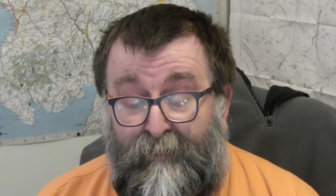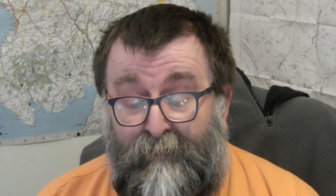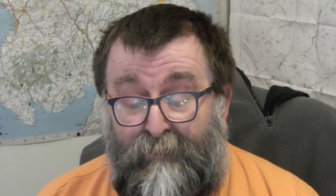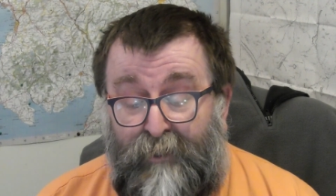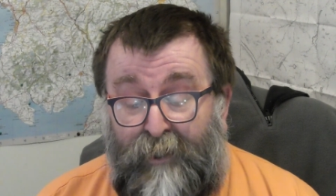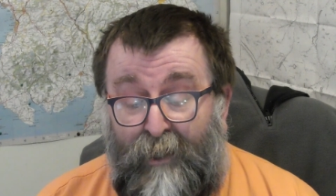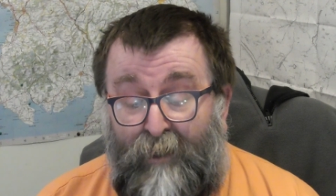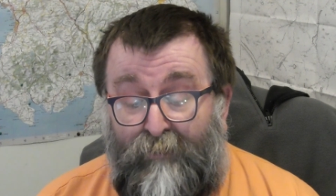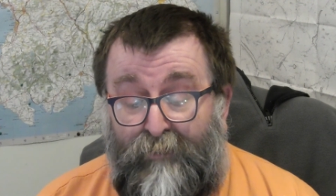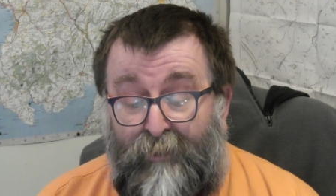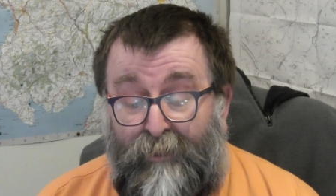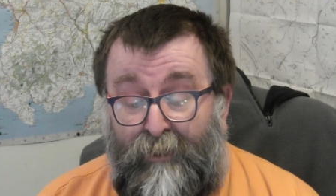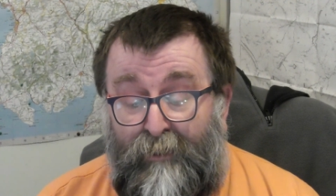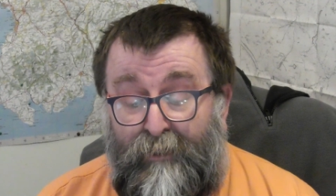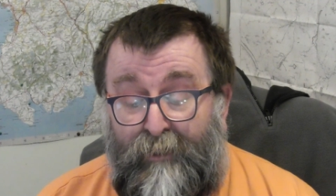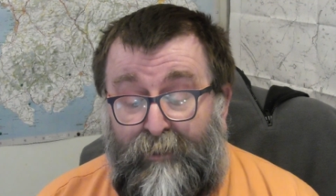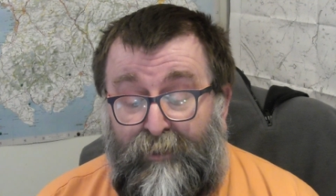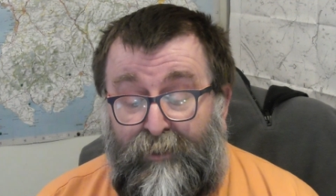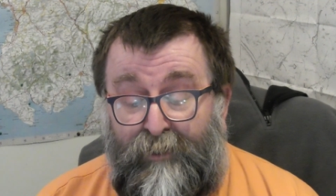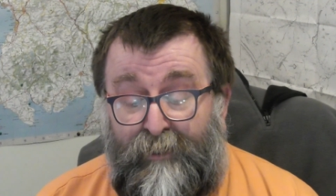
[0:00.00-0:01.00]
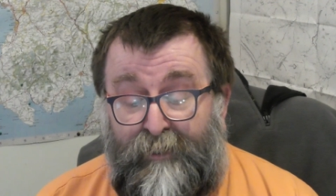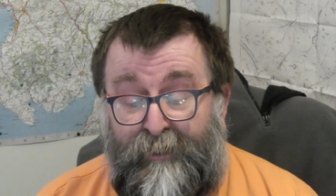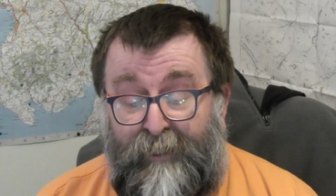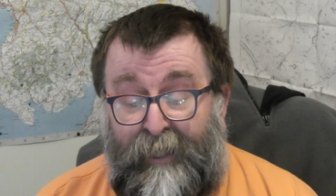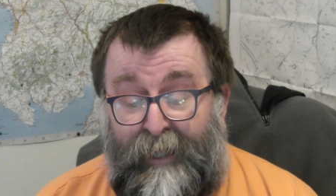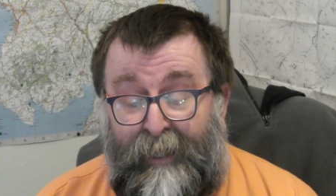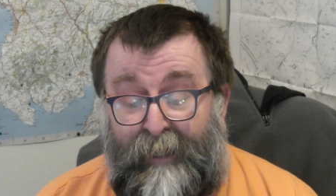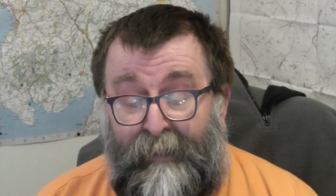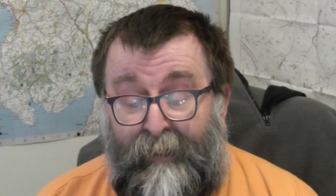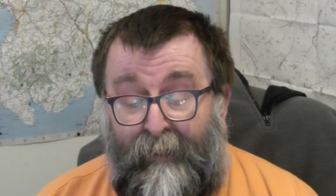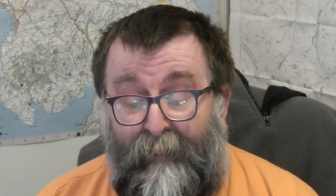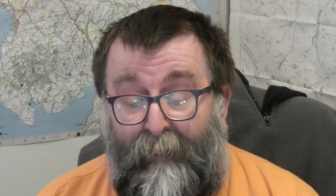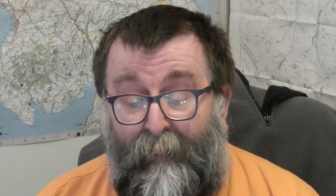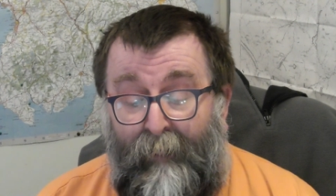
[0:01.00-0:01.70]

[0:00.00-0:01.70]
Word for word: to children under 13